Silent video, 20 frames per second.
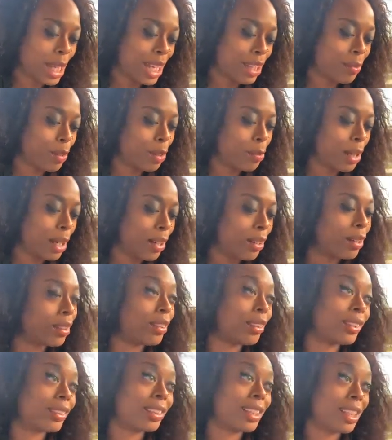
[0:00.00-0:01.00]
That's where
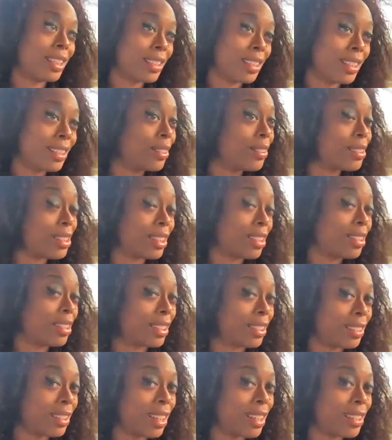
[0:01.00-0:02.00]
apparel continues its
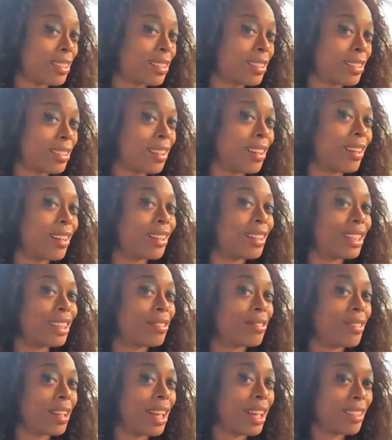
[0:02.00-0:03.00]
success on
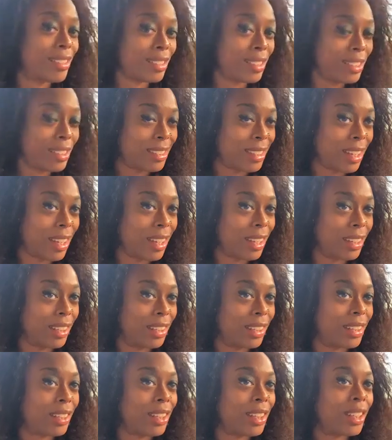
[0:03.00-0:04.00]
the fashion
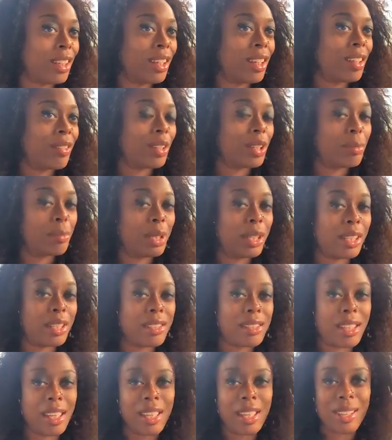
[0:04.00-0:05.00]
side. On the
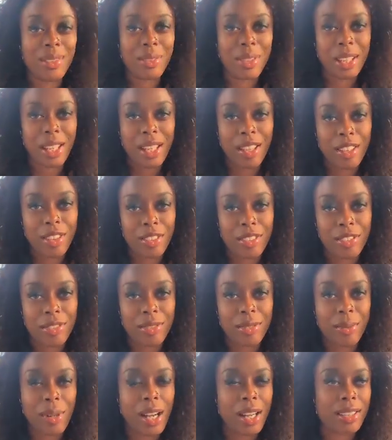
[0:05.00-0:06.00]
media side, we have
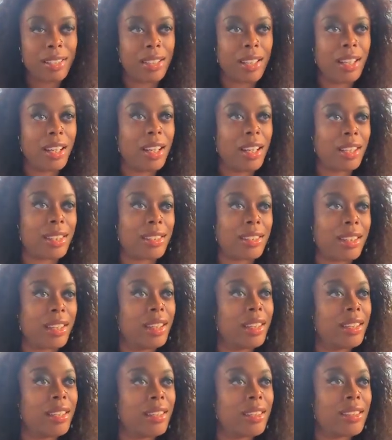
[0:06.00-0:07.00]
rock talks
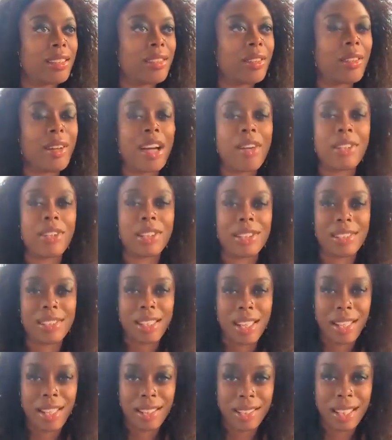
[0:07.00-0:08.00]
and graphic
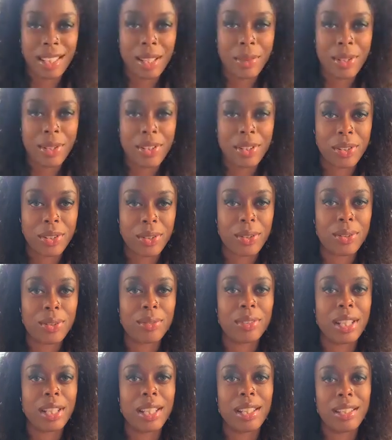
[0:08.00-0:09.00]
design that we do,
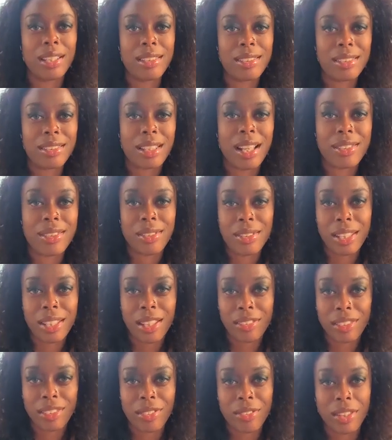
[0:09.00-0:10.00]
and
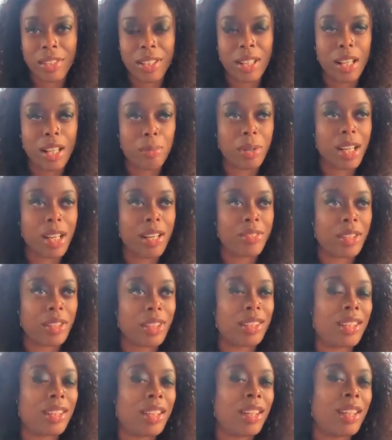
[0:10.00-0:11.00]
consultation for a
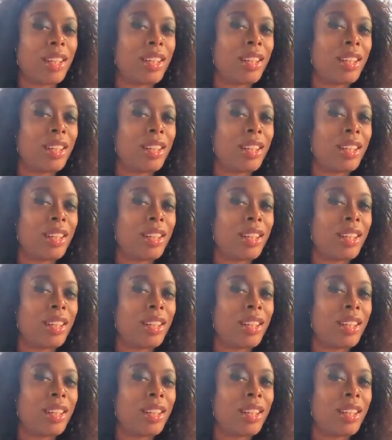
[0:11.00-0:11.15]
nonprofit.